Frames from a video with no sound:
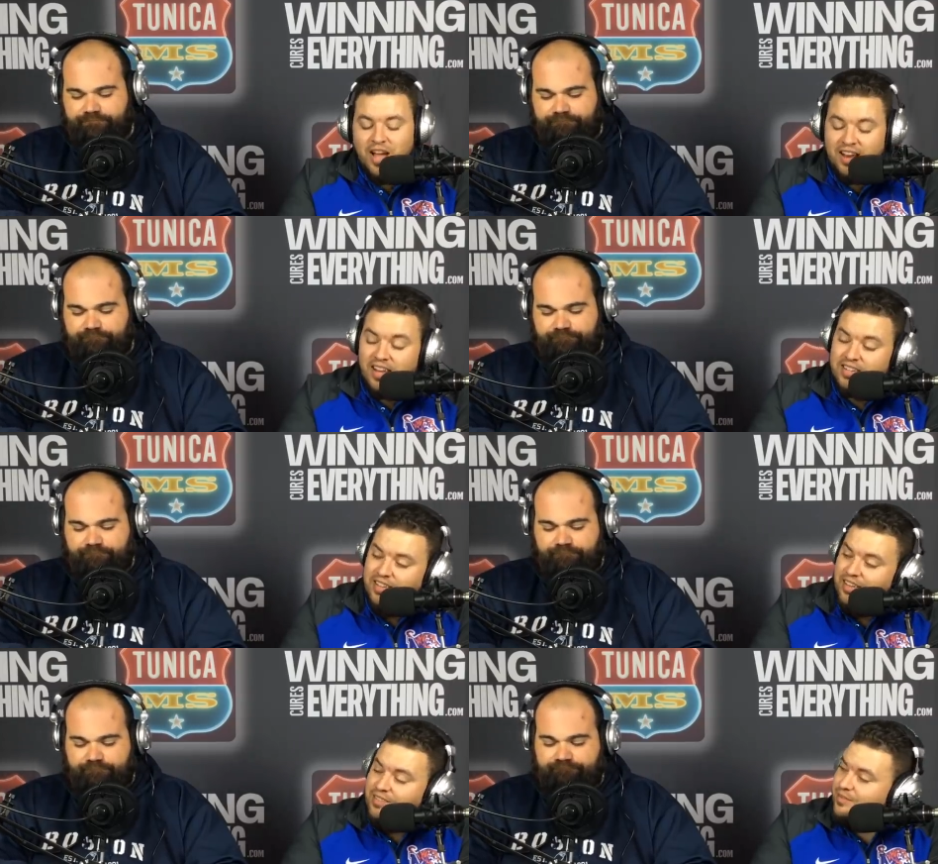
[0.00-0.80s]
Speaker 1: I like
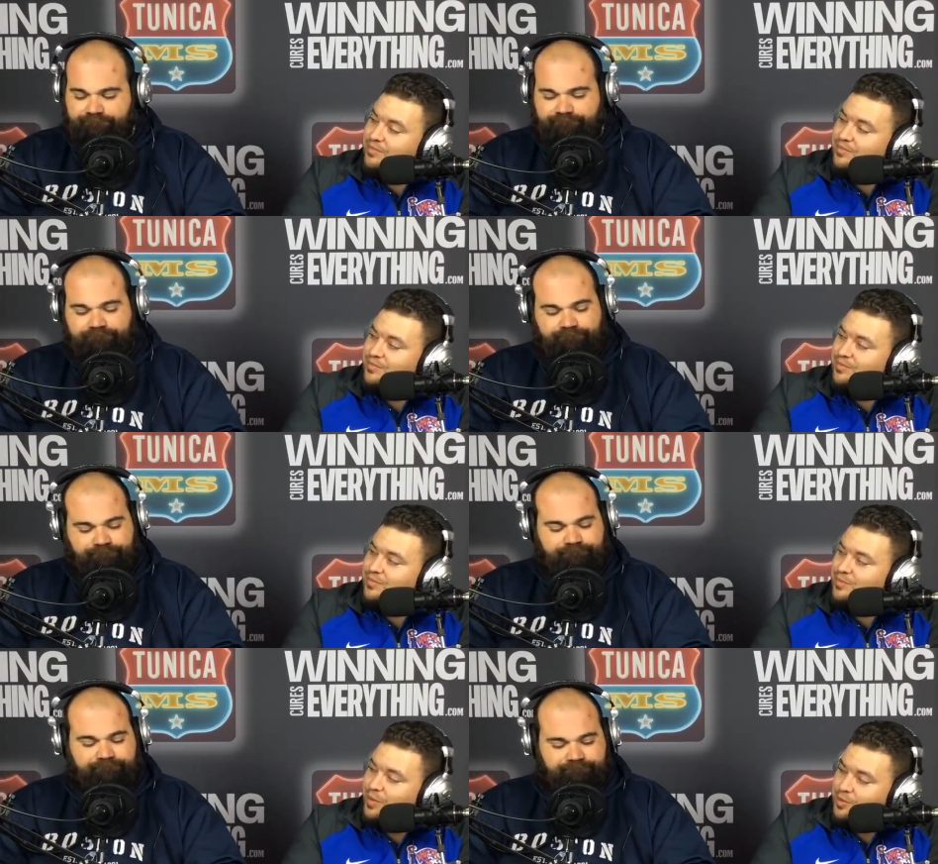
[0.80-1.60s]
that.
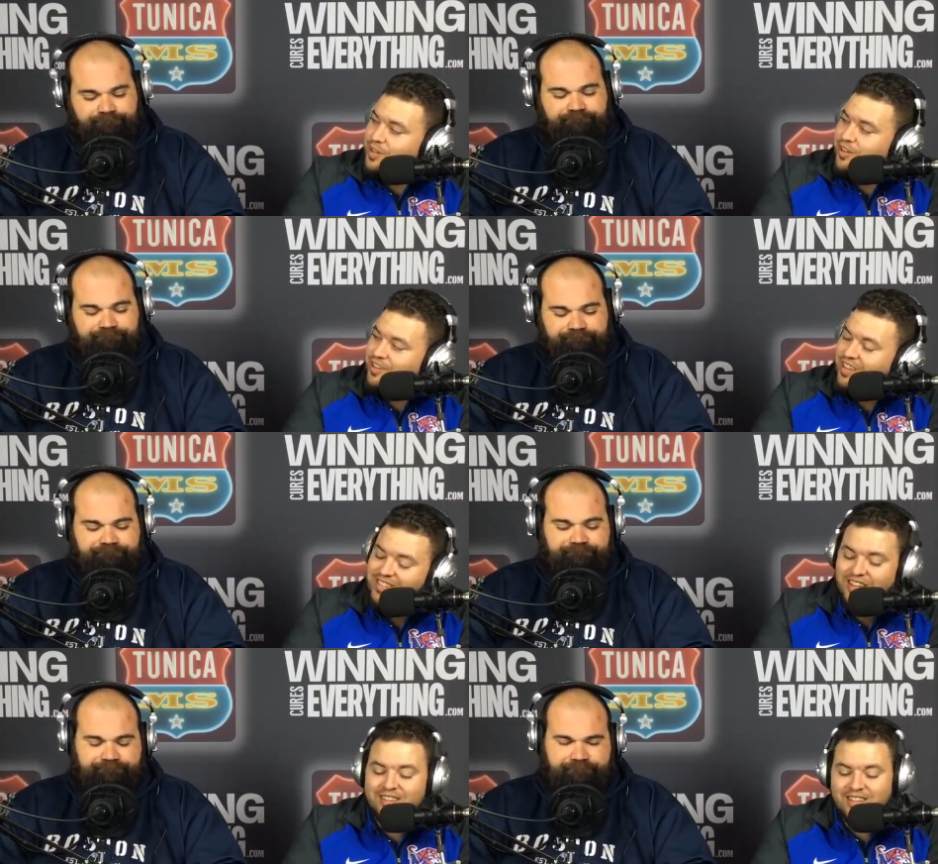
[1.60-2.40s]
That was good.
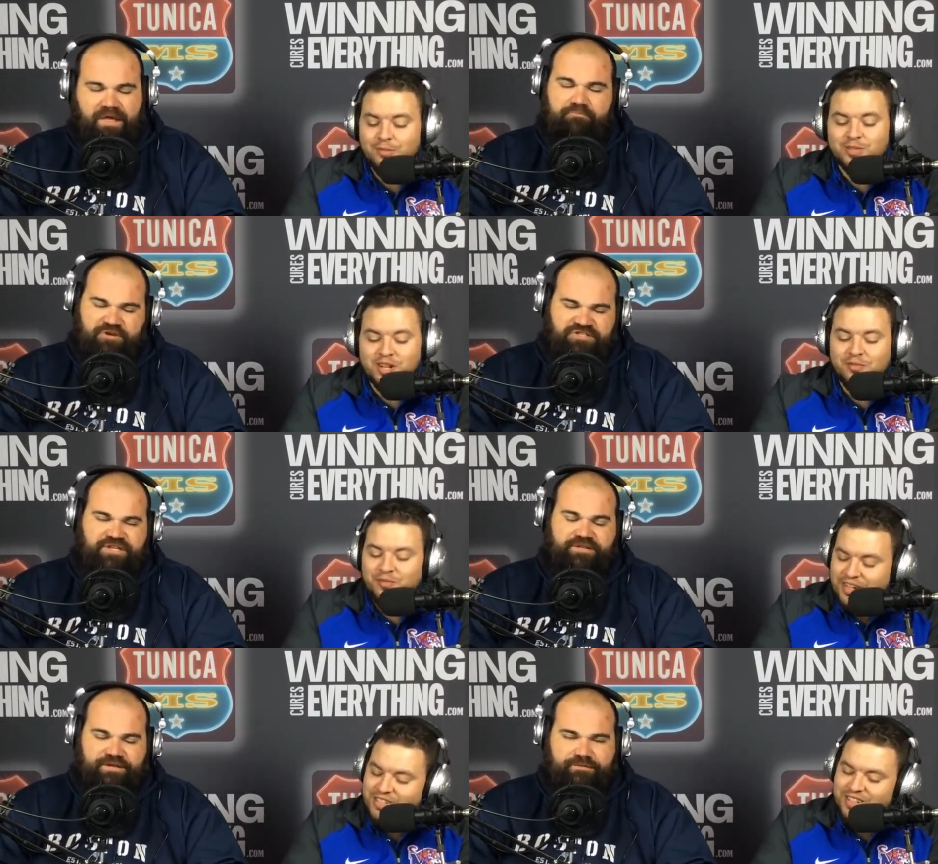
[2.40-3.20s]
That's a, that I was
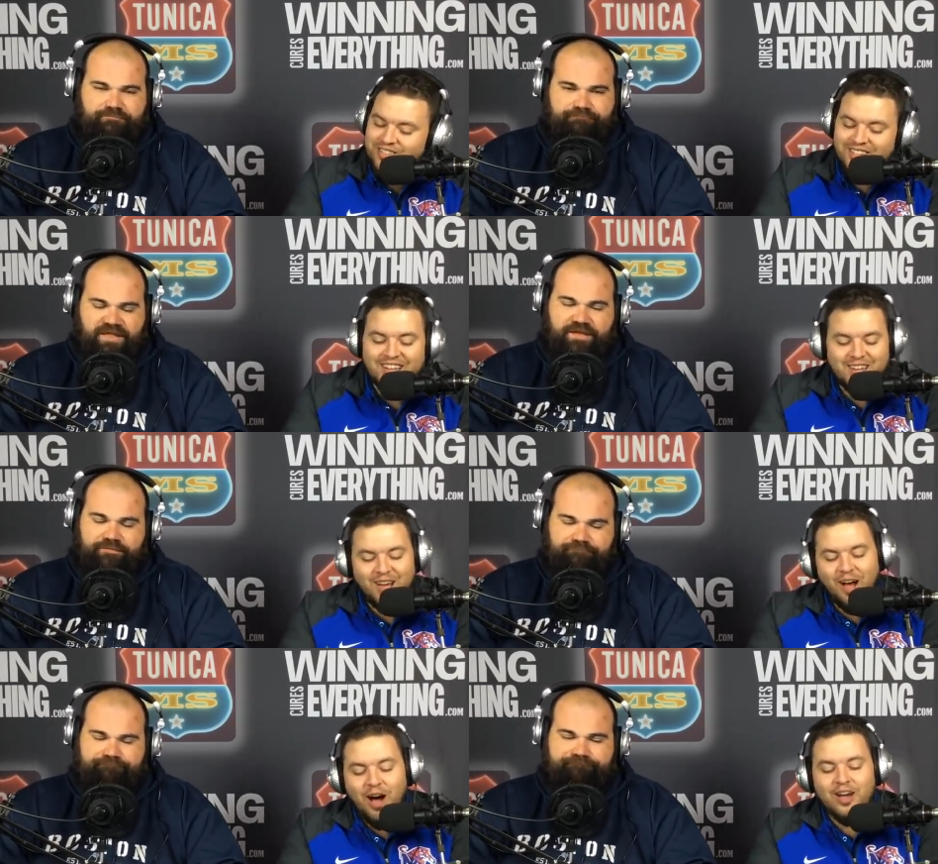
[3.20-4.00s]
conviction. That. Thank you.
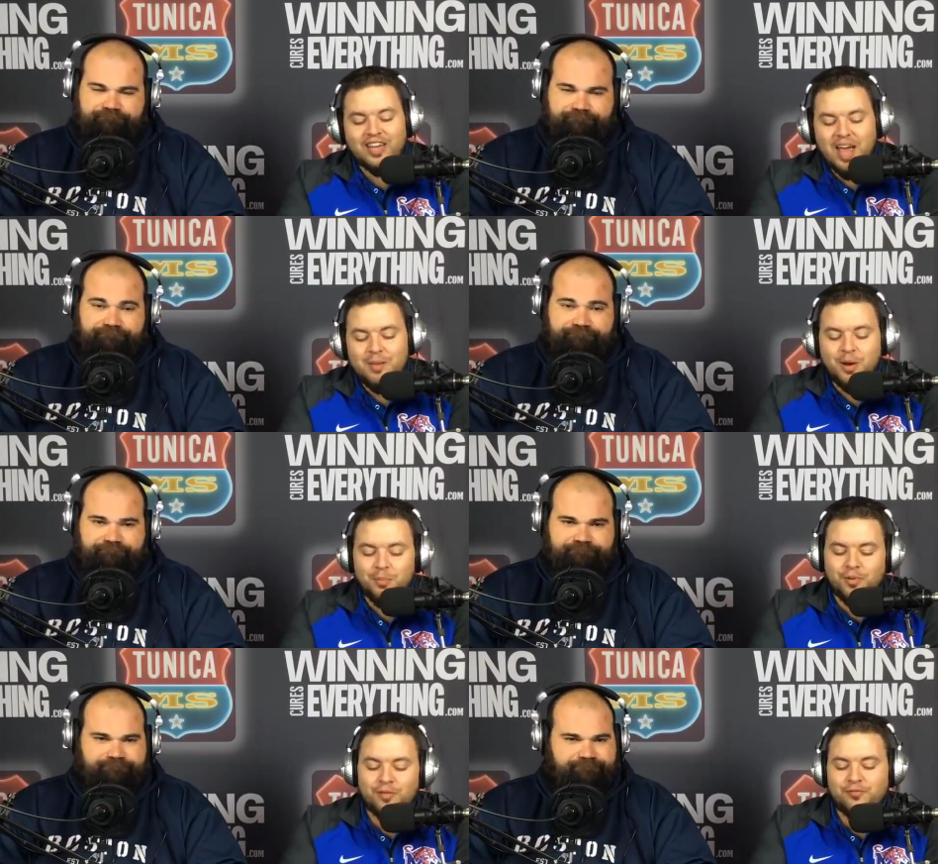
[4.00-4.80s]
Uh, game
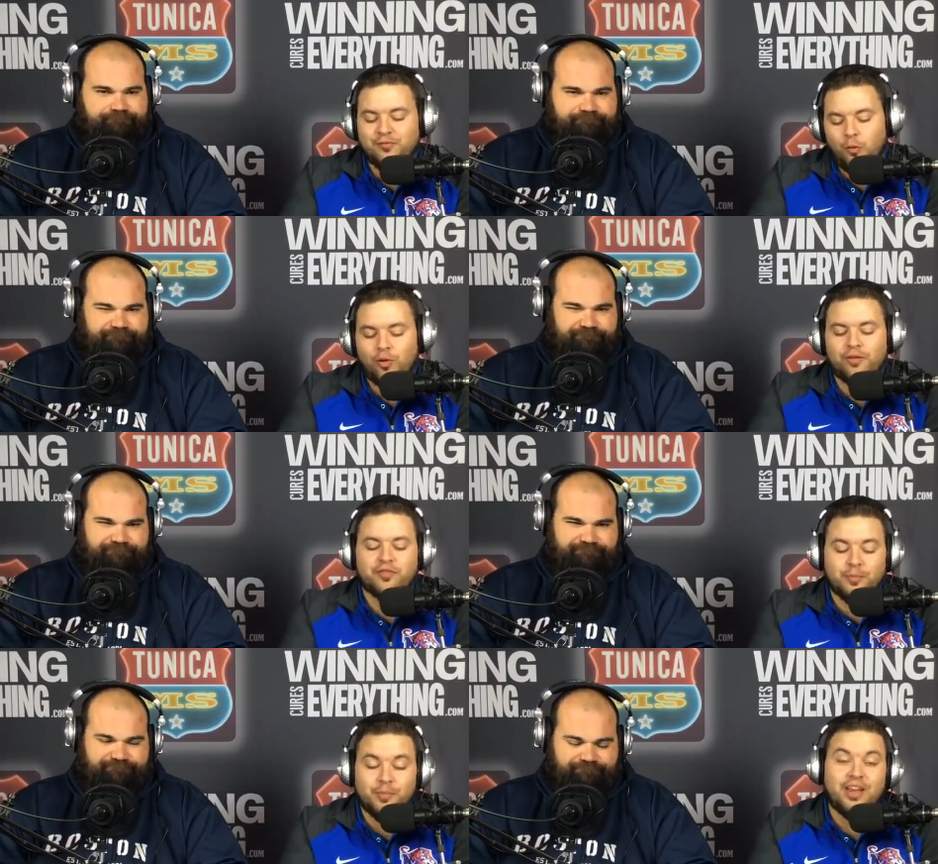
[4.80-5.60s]
number four
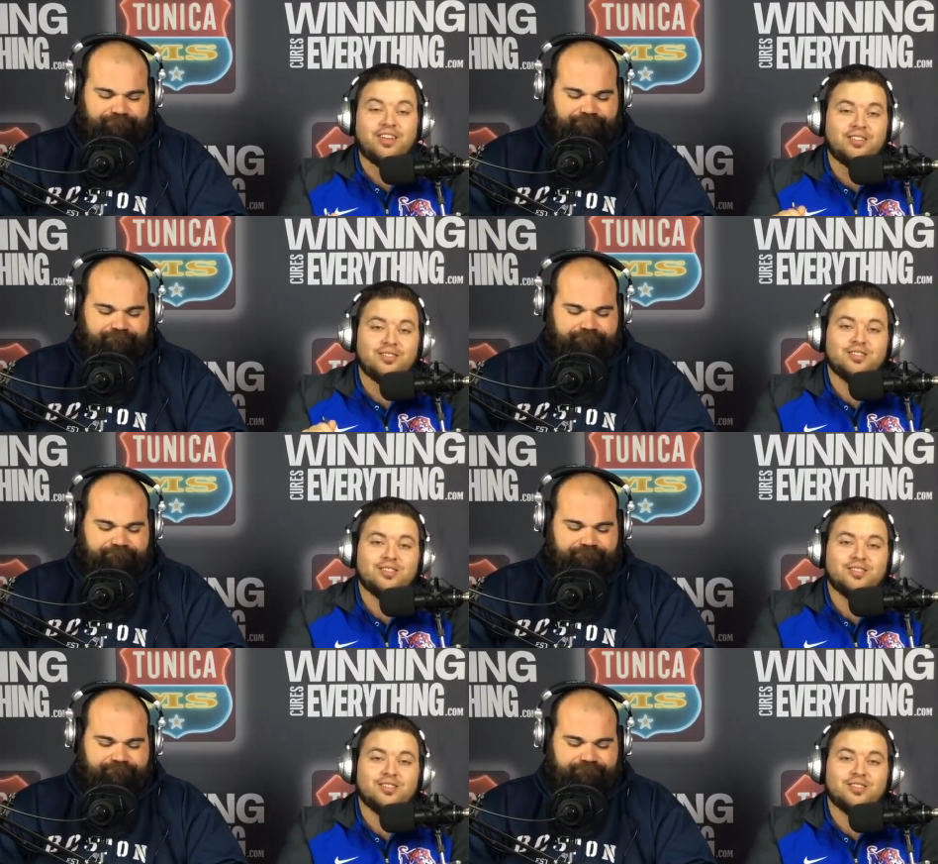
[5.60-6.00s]
for me.